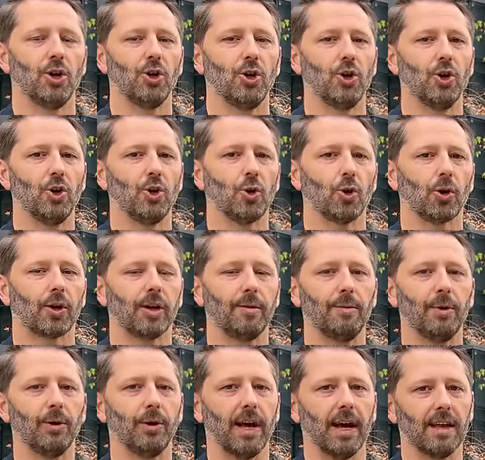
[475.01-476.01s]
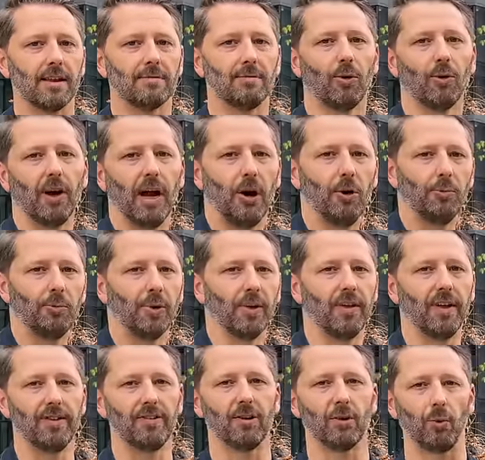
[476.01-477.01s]
your commute has more output
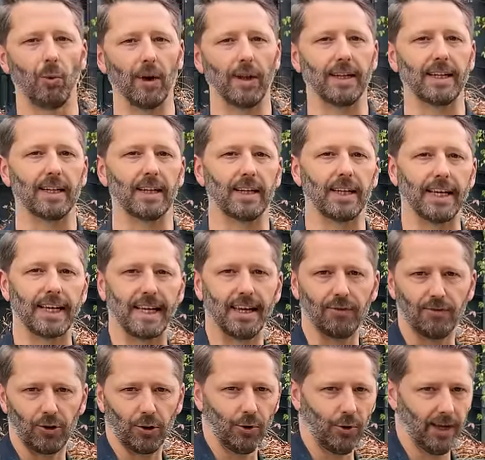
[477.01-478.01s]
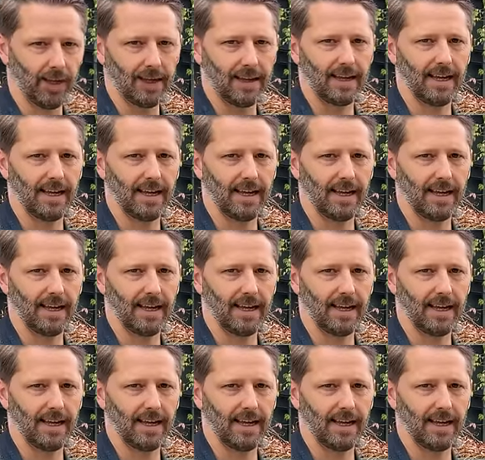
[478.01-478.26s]
than you're willing to give to it.